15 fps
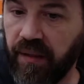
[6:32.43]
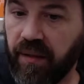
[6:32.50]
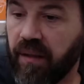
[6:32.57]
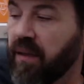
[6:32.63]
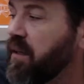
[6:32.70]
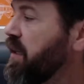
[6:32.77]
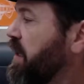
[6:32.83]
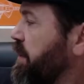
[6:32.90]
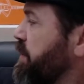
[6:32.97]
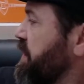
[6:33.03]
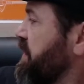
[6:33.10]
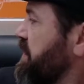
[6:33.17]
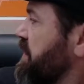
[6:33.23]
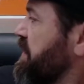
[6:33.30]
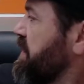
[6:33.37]
All right, but
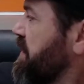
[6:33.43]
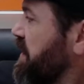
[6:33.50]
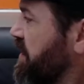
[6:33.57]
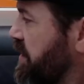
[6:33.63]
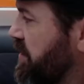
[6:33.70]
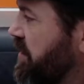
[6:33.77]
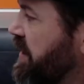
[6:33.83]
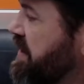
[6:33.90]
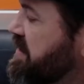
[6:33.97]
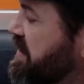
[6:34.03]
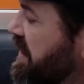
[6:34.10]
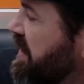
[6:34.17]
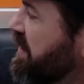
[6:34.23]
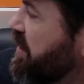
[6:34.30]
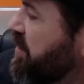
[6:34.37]
go ahead and
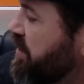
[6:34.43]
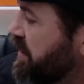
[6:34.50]
say hello,